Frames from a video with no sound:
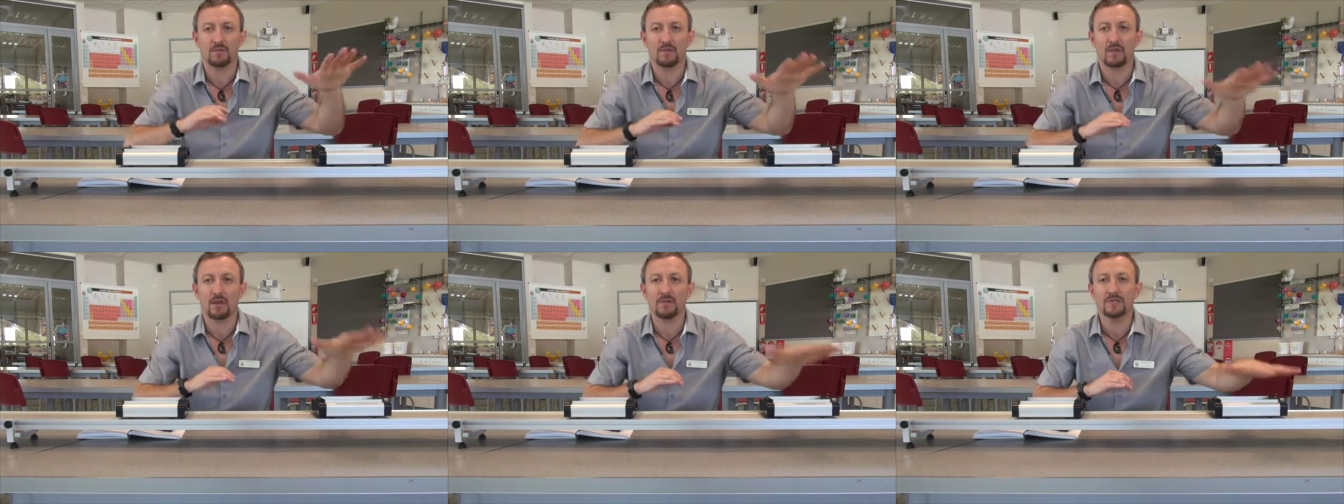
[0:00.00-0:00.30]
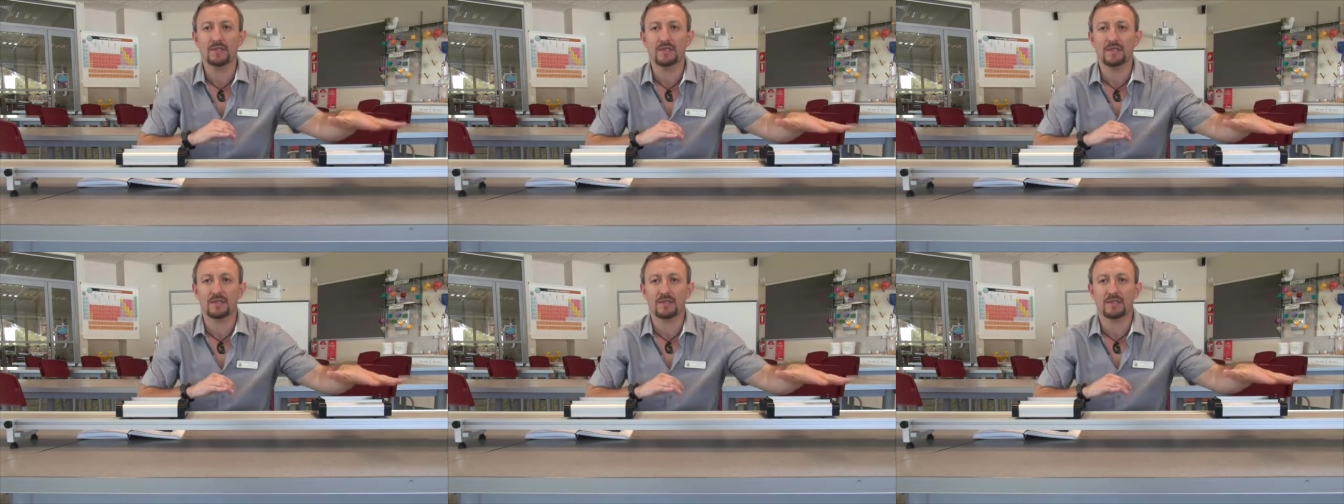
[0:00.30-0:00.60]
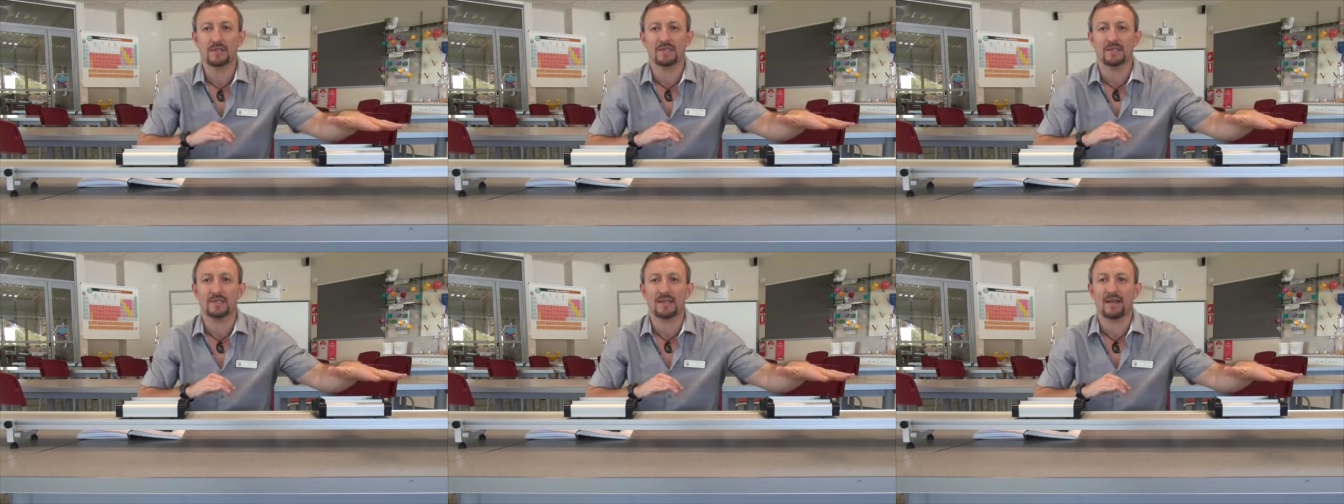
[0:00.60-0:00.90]
Noting that
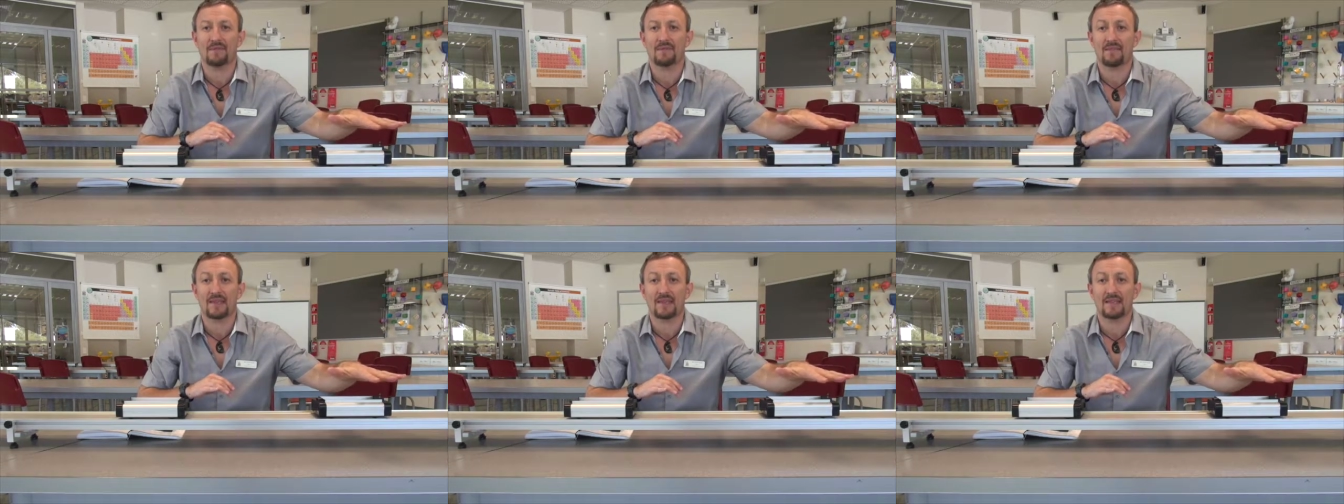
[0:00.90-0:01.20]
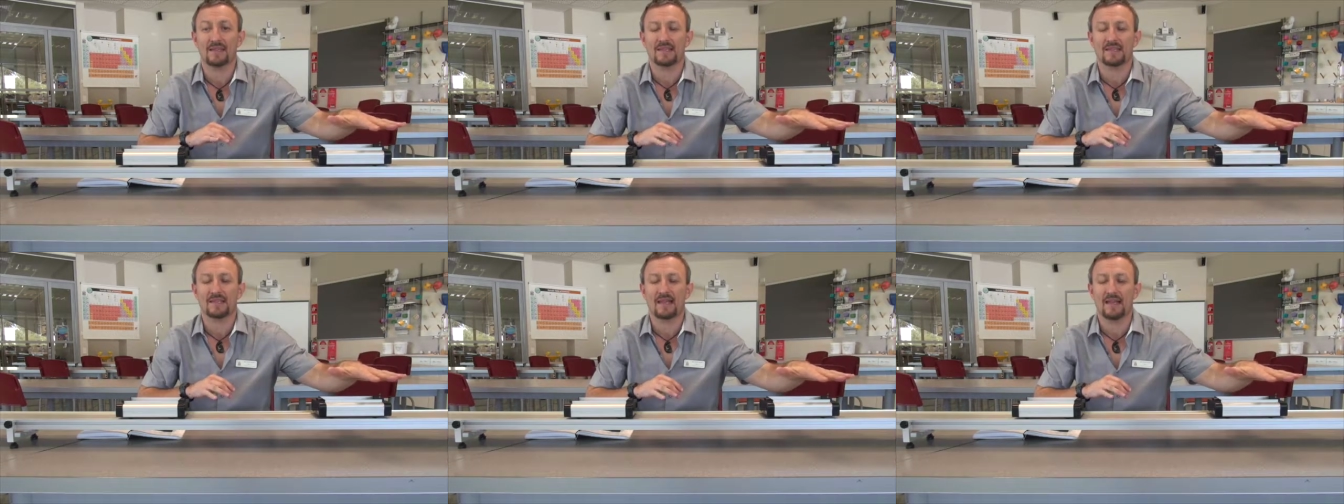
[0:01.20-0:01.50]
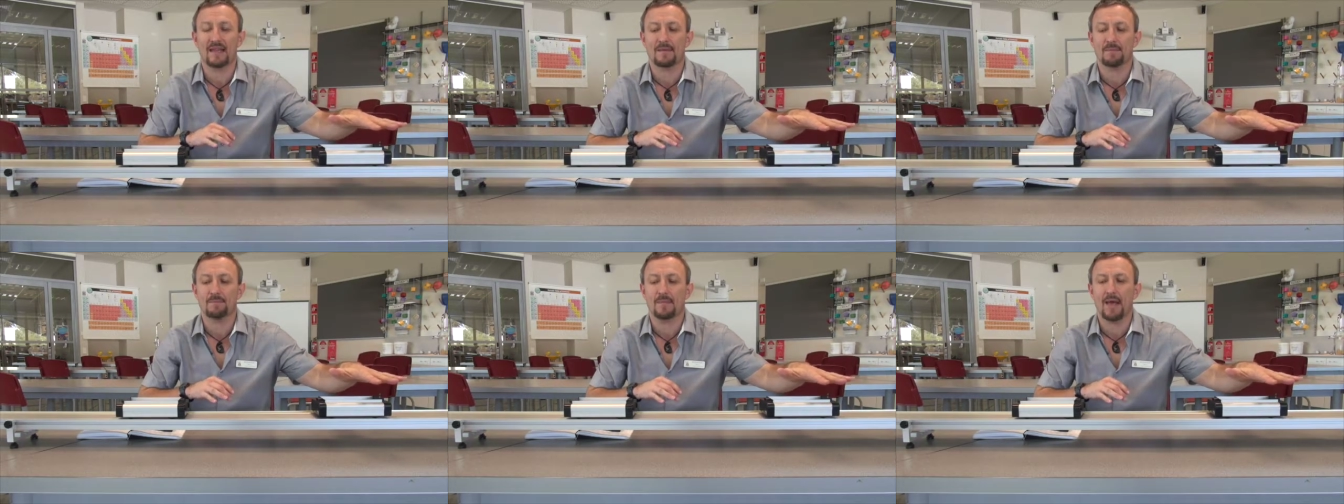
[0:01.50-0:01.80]
it's having the
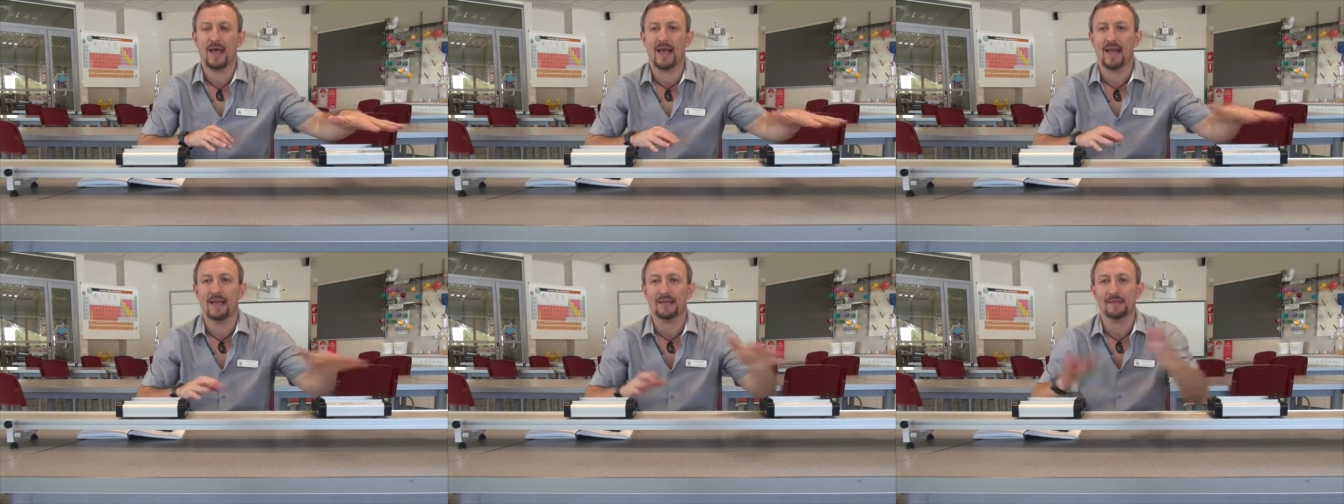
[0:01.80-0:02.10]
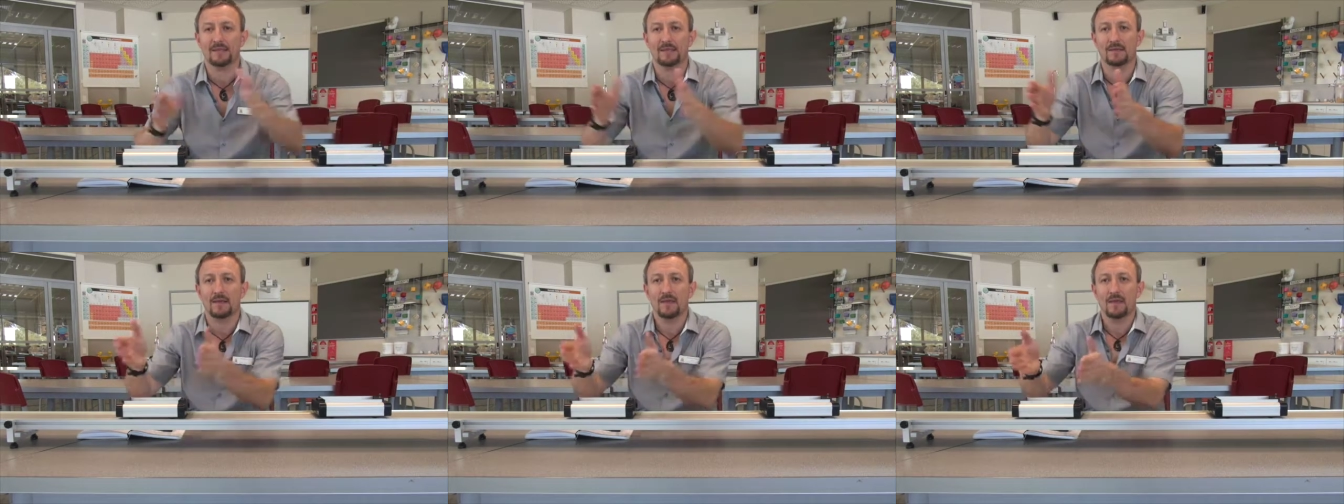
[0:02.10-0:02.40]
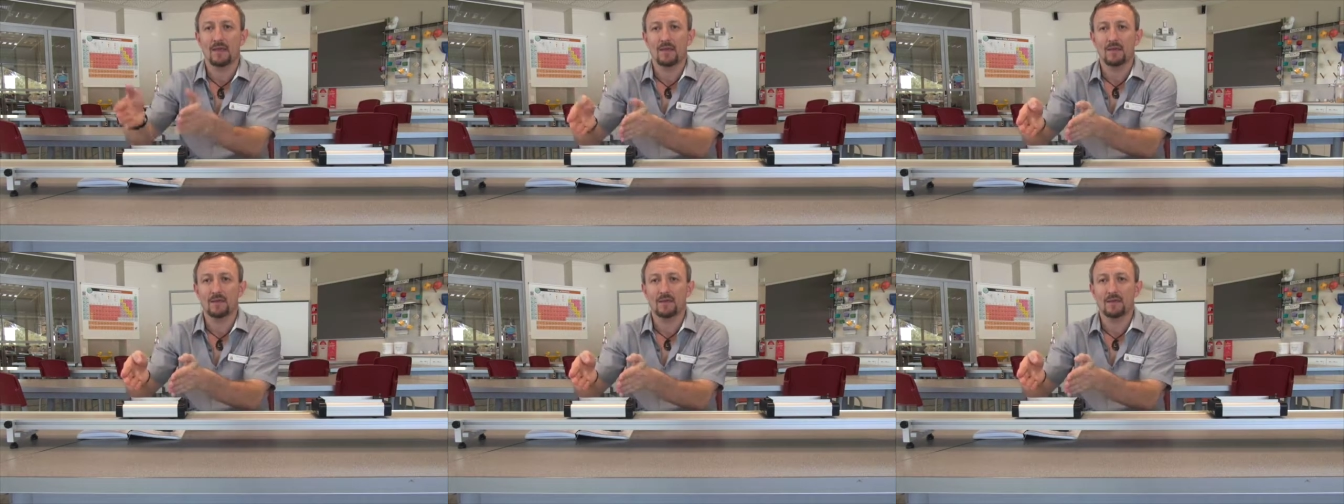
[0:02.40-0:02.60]
same mass,